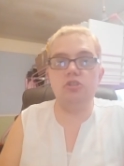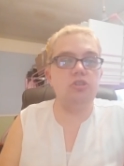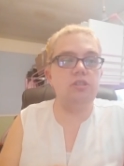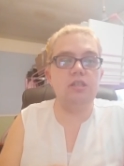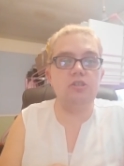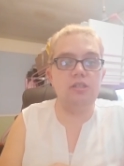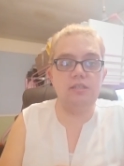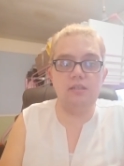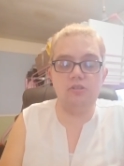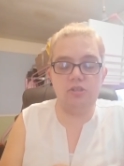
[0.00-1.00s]
And she she
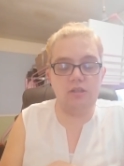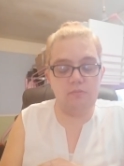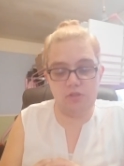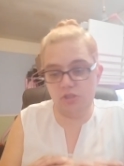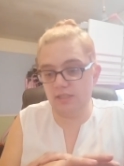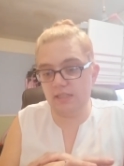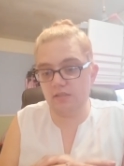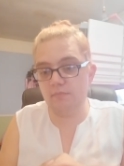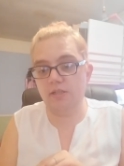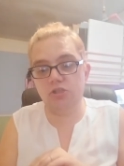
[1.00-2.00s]
she, um, she says
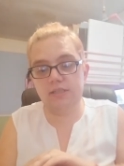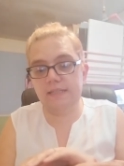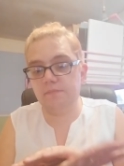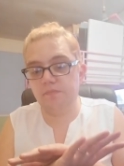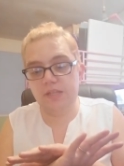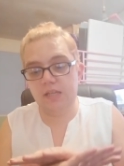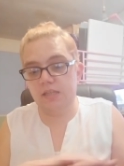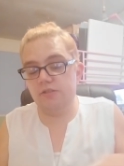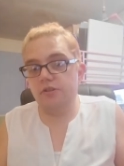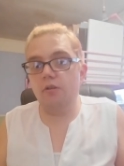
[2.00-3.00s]
to me, she says,
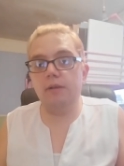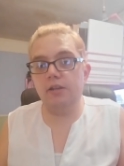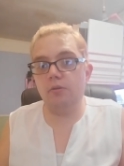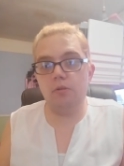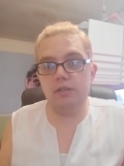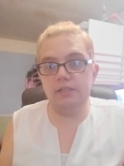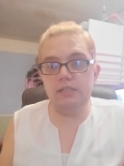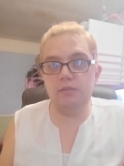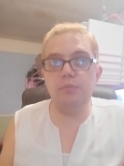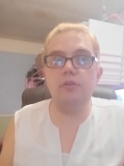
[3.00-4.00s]
"There's no way no one can
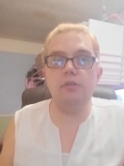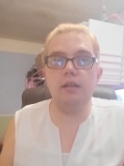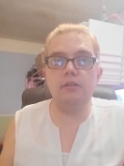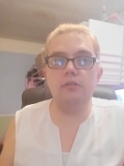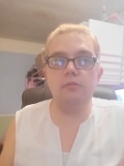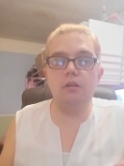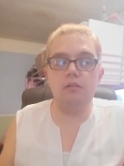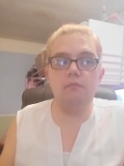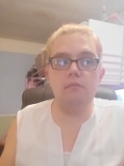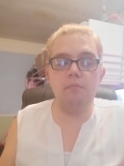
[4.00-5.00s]
dispute that you
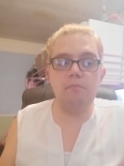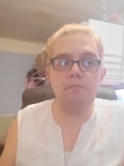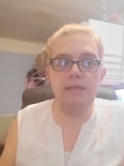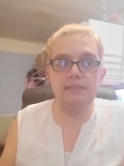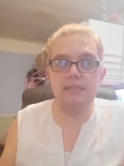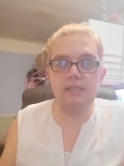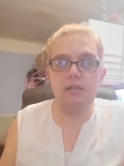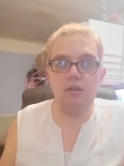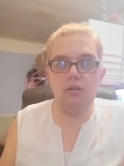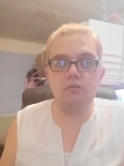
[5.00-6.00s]
basically
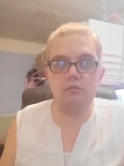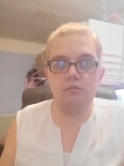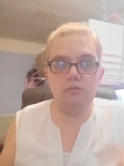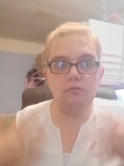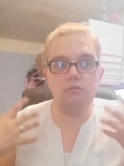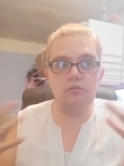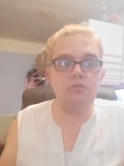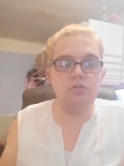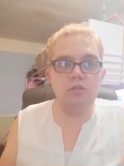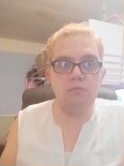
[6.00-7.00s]
aren't
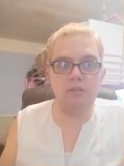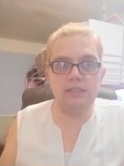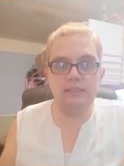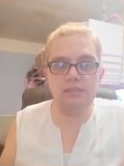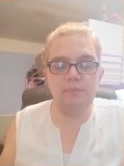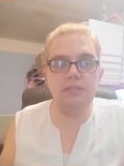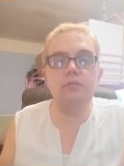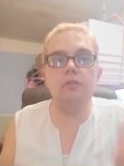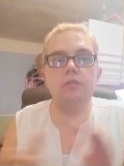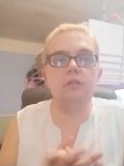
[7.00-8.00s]
doing what needs to be
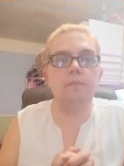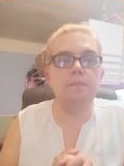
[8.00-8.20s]
done."